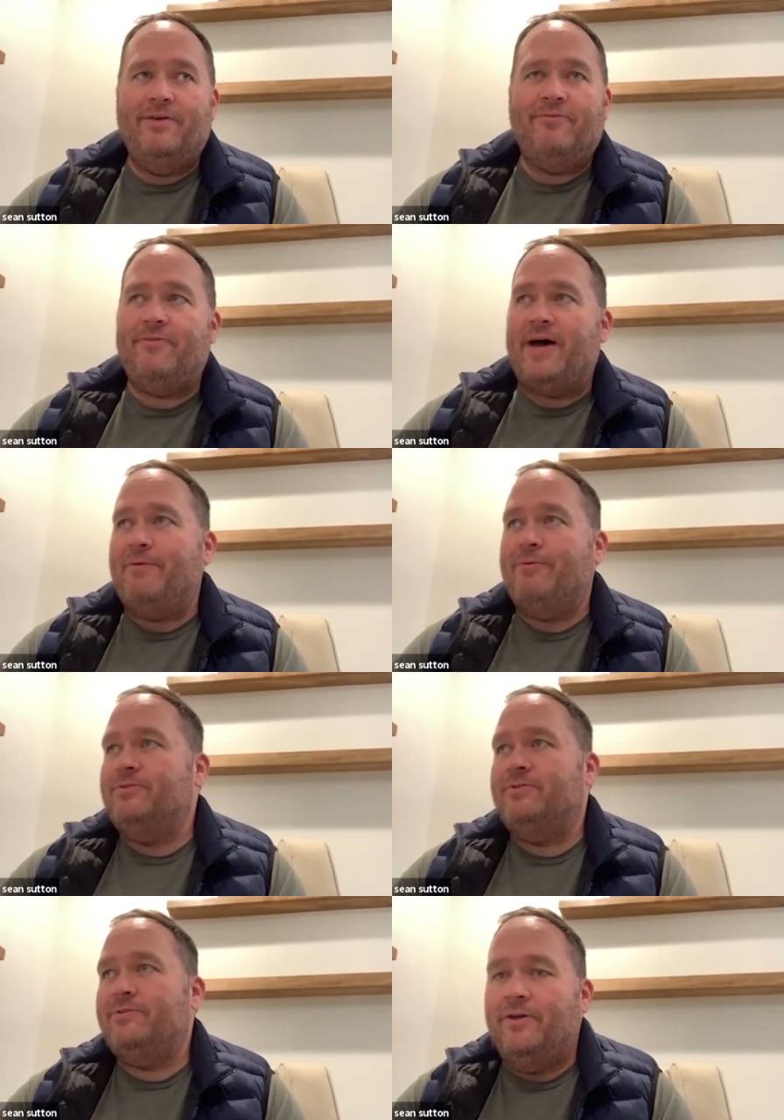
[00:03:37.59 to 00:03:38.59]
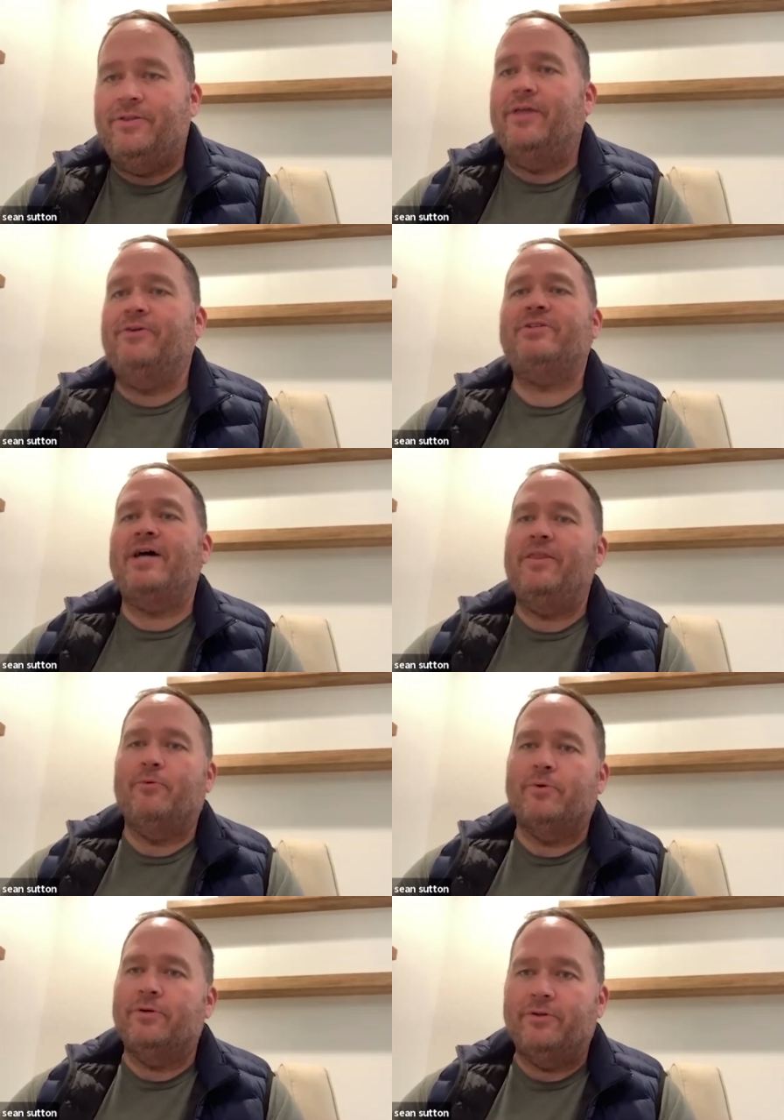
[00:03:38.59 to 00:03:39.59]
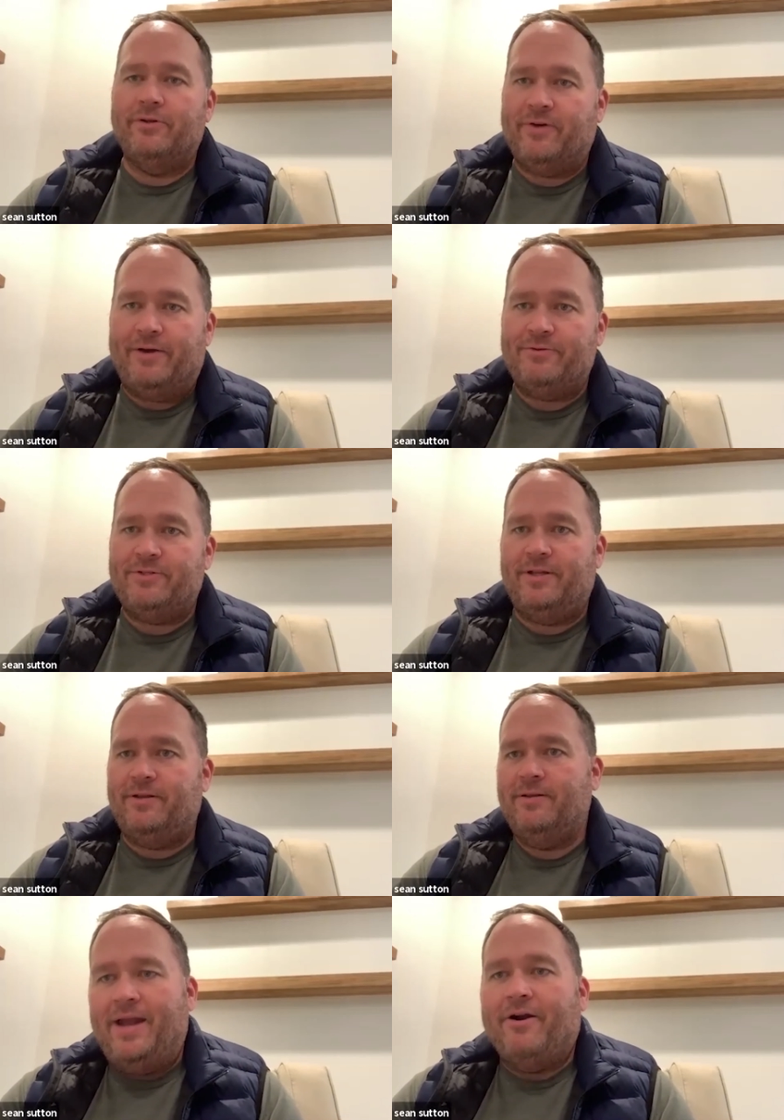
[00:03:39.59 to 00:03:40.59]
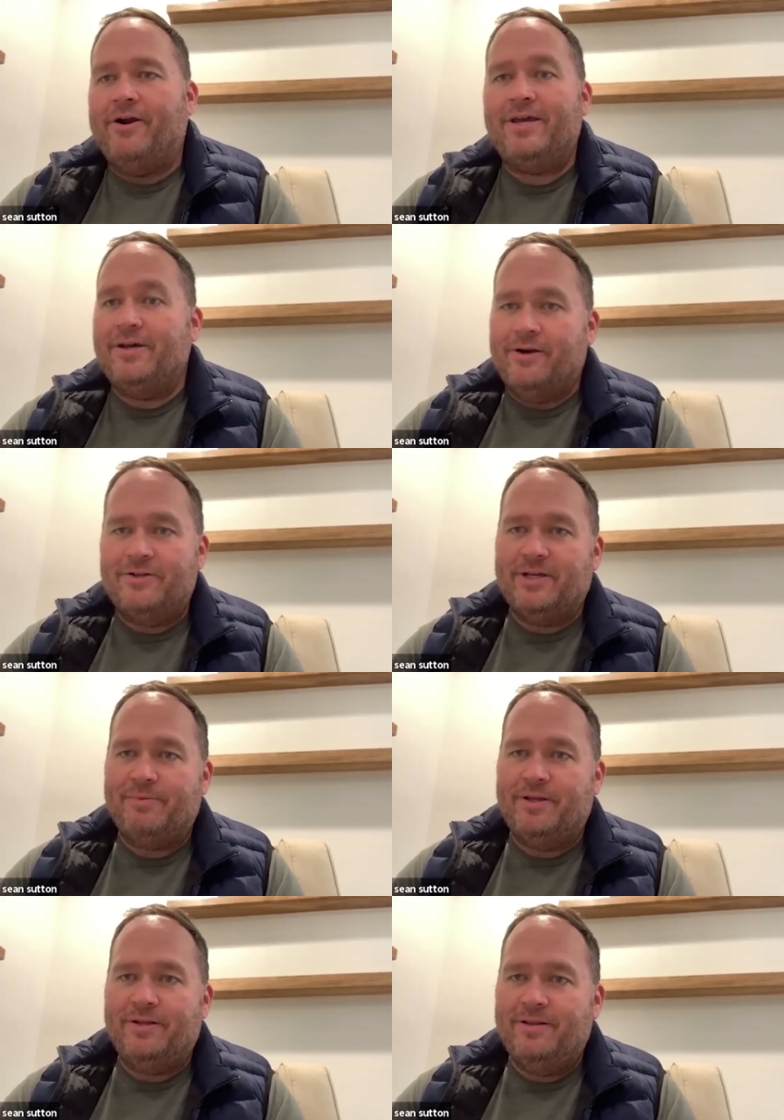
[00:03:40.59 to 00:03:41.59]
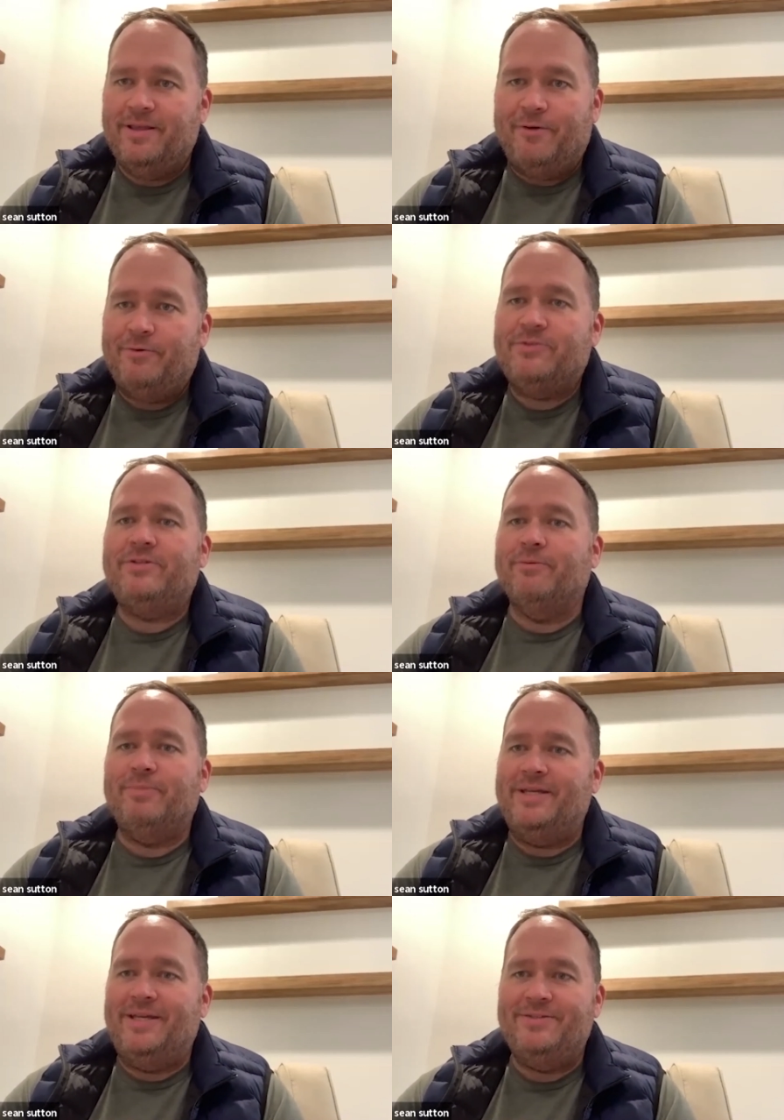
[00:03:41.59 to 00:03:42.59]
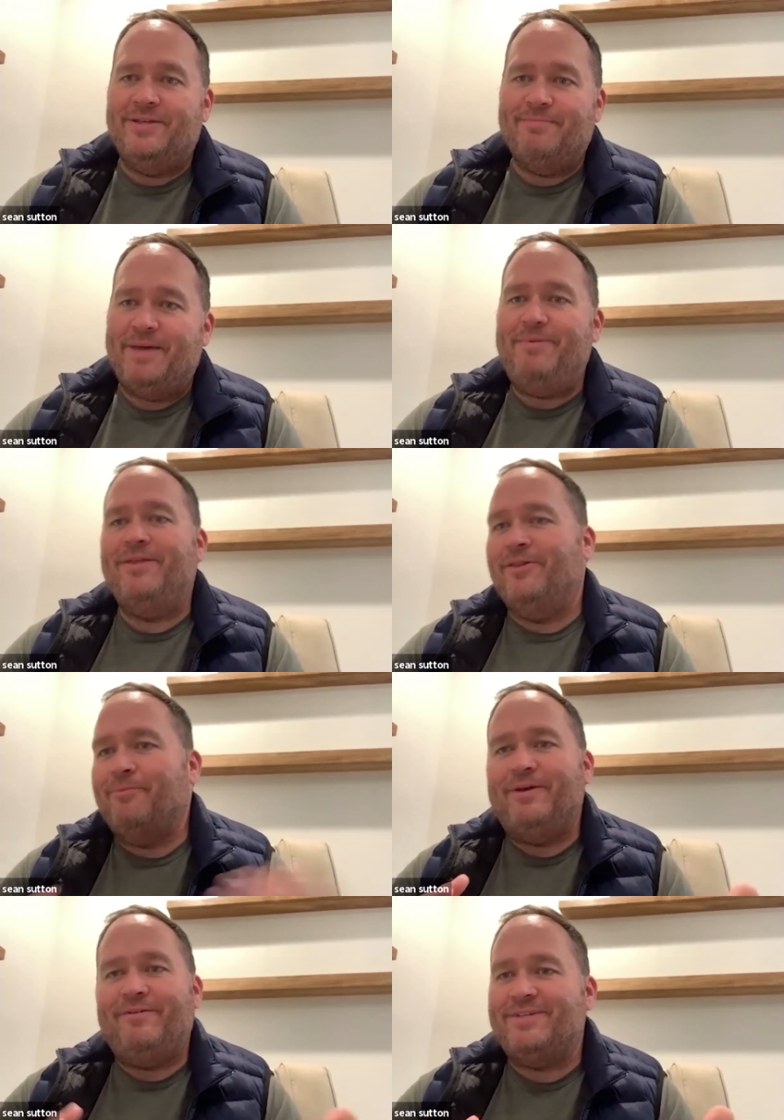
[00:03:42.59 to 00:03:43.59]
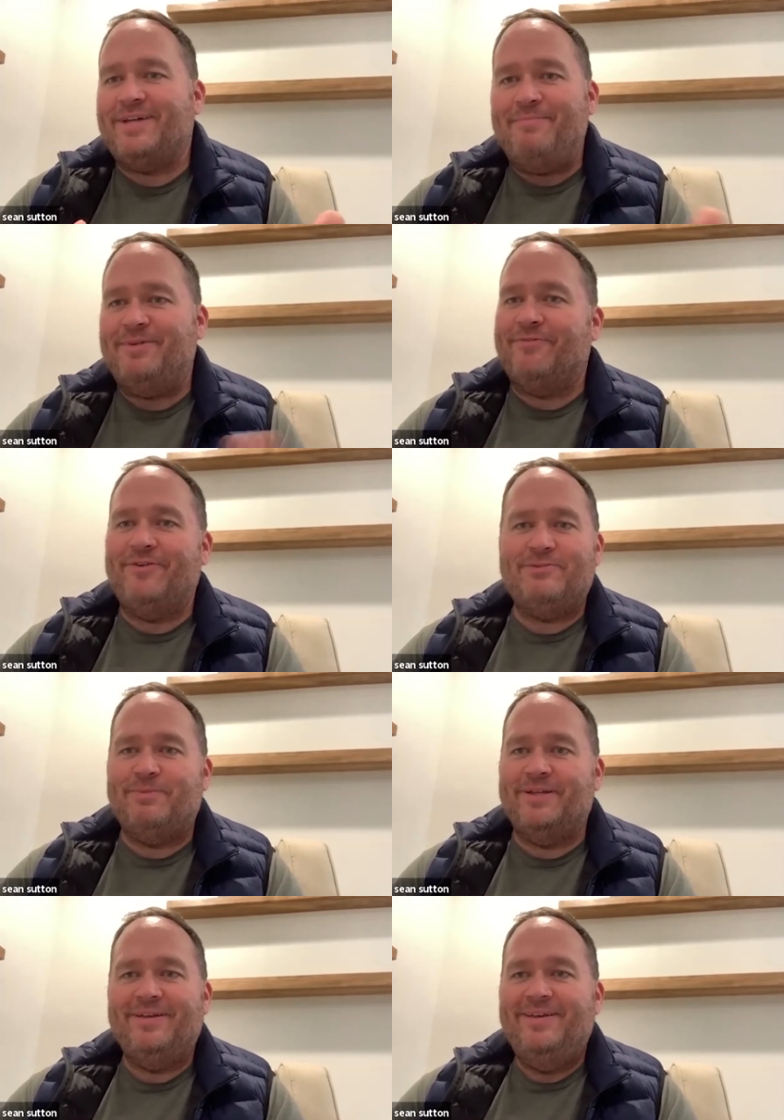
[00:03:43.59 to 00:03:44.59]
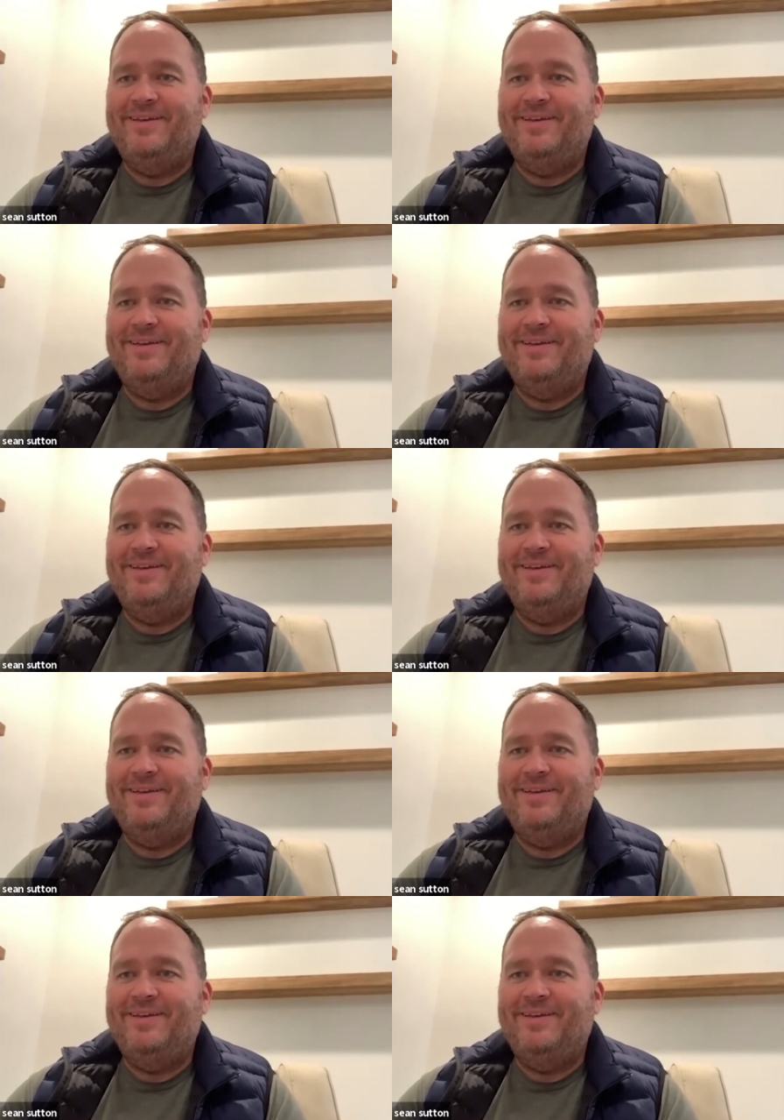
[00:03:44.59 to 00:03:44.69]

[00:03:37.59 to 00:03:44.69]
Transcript: If I was on the other side of the world, if I was in Antarctica or something, it would still be easy. Maybe a little bit of a time difference, but